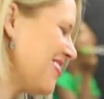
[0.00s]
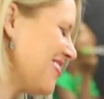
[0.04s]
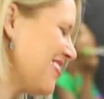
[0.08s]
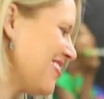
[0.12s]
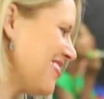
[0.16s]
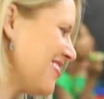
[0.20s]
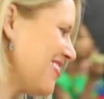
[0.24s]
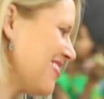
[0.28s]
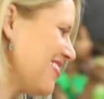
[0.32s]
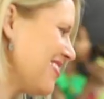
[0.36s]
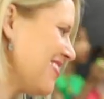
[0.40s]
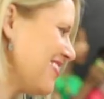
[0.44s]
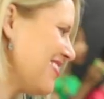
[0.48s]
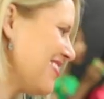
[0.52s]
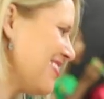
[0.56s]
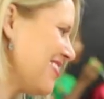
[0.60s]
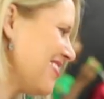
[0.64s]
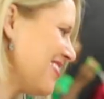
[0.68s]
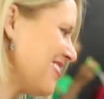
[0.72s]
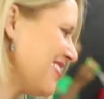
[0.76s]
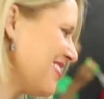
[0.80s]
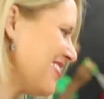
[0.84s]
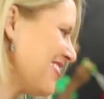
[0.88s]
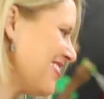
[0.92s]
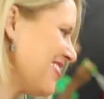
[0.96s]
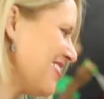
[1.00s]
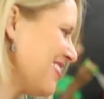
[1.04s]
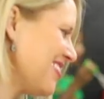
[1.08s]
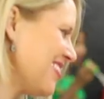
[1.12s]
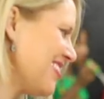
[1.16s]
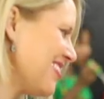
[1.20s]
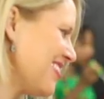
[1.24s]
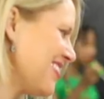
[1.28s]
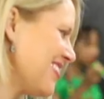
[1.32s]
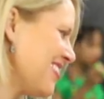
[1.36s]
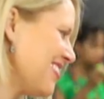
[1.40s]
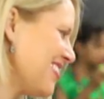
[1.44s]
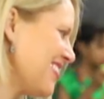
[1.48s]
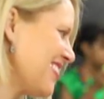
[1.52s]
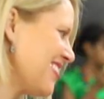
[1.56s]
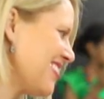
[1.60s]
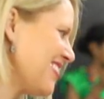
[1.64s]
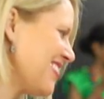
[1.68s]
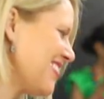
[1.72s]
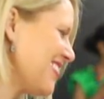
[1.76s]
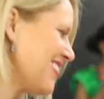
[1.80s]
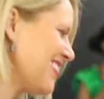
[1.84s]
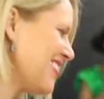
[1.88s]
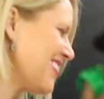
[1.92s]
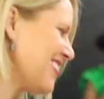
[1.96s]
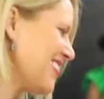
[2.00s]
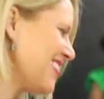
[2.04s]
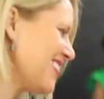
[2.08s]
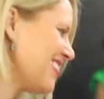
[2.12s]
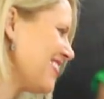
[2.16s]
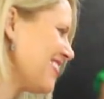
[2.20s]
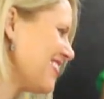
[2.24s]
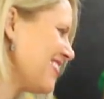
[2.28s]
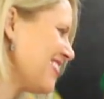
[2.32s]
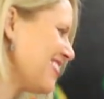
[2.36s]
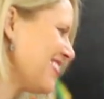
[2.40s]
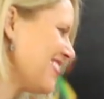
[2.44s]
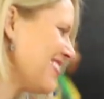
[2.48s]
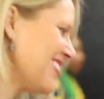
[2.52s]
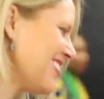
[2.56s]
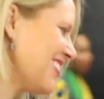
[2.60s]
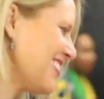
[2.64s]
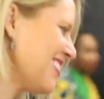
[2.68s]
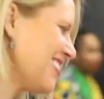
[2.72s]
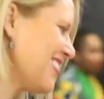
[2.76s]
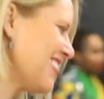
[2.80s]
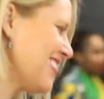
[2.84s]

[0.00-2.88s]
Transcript: [no speech]